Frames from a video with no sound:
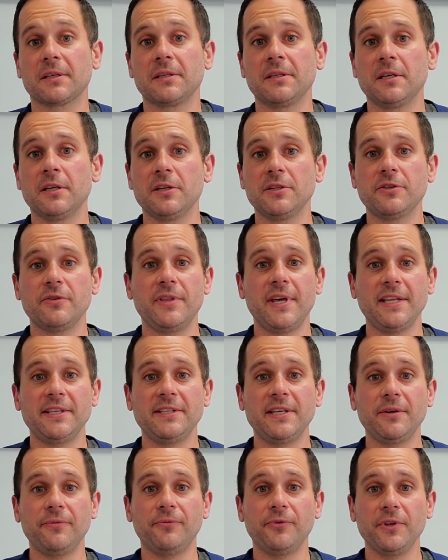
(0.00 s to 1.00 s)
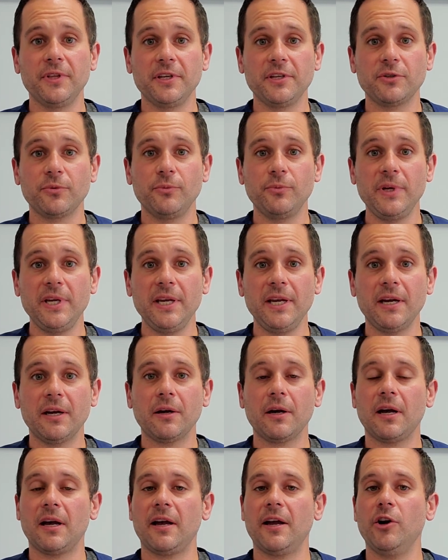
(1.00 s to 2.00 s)
So that's it for this week.
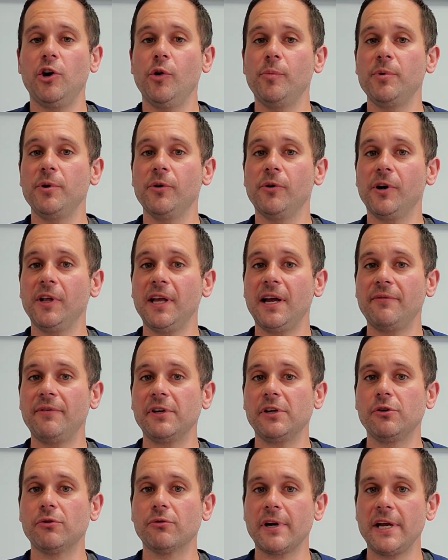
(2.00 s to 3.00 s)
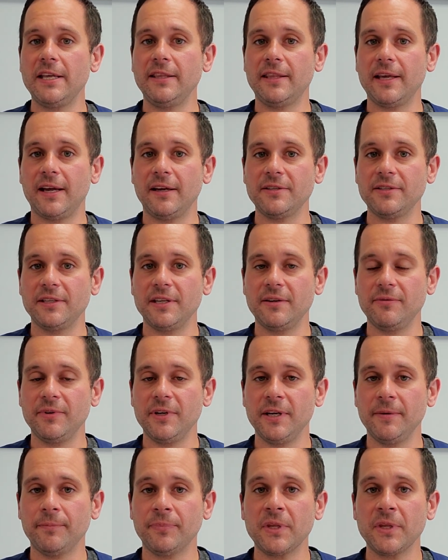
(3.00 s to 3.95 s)
I hope you all have a great Thanksgiving.